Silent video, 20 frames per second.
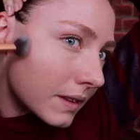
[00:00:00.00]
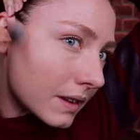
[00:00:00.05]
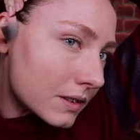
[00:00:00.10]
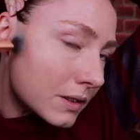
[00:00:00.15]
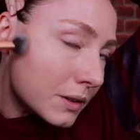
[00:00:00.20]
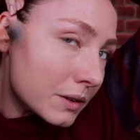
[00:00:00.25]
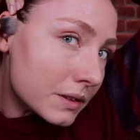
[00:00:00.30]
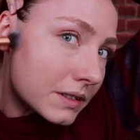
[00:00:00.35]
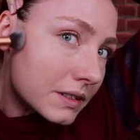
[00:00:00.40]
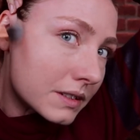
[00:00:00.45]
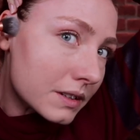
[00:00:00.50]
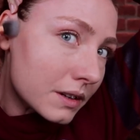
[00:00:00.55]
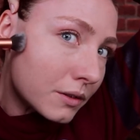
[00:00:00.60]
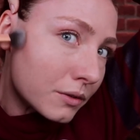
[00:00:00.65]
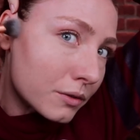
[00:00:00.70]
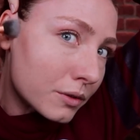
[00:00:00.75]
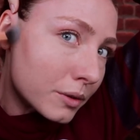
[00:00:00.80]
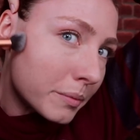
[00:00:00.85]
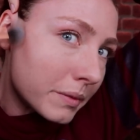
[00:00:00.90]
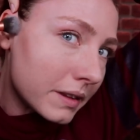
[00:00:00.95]
So start
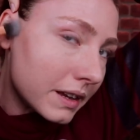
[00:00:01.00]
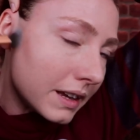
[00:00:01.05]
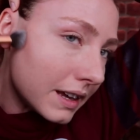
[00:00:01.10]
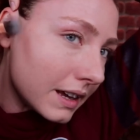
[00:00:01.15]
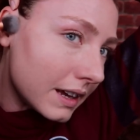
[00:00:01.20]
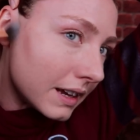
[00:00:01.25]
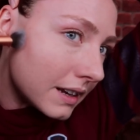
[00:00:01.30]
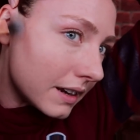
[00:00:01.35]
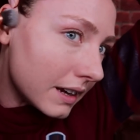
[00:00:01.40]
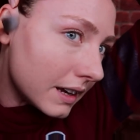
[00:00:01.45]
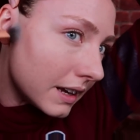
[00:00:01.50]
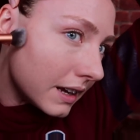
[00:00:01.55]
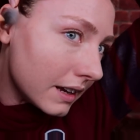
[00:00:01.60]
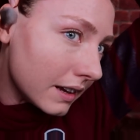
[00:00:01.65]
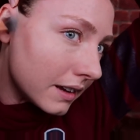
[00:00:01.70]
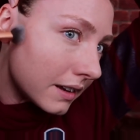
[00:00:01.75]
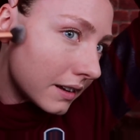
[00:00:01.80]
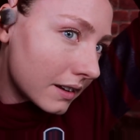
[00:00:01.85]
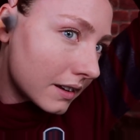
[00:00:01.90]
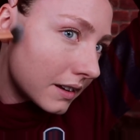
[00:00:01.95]
from the inner
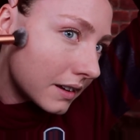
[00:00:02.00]
ear,